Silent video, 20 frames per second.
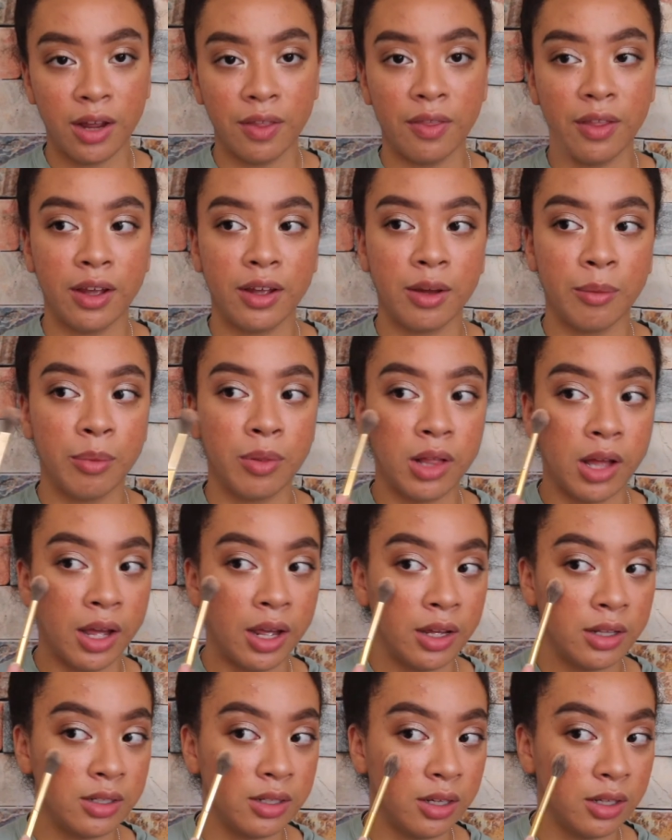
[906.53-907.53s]
and like apply
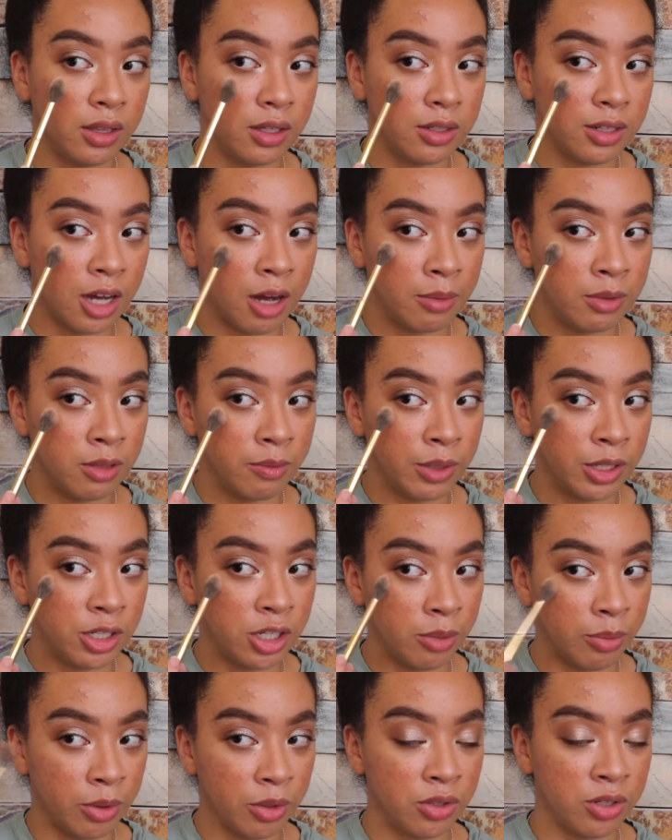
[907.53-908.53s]
it to like the tops of my
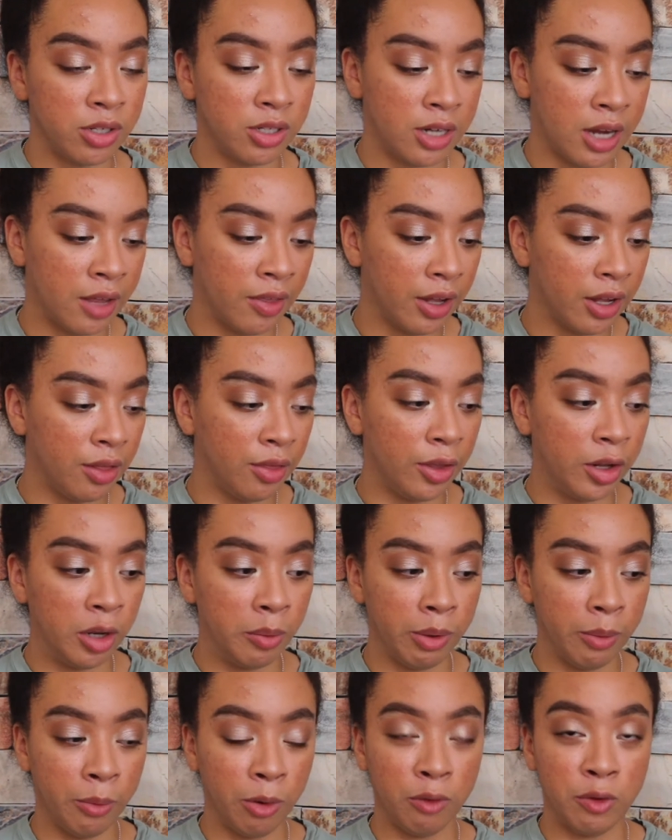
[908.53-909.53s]
cheekbones just to add like a little
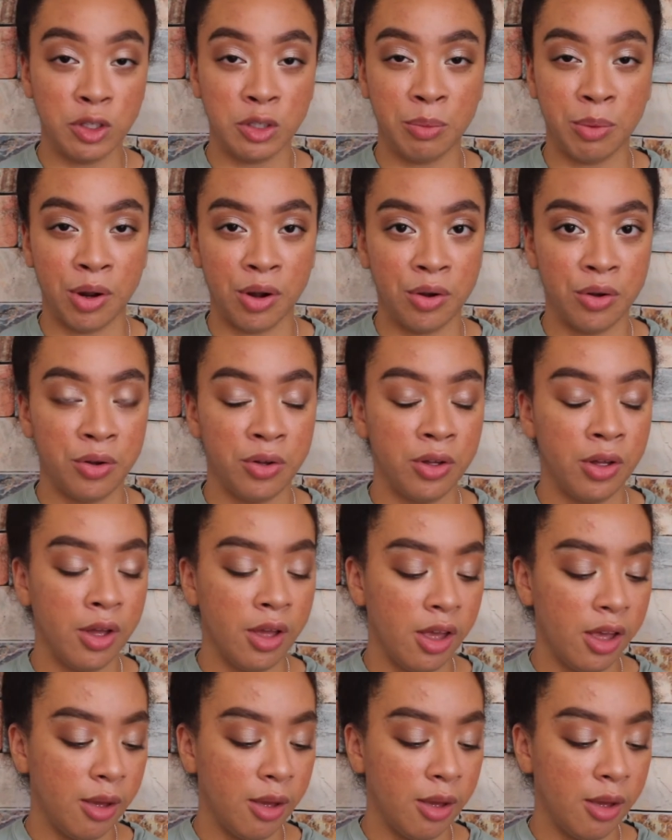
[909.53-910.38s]
bit more of a sparkle,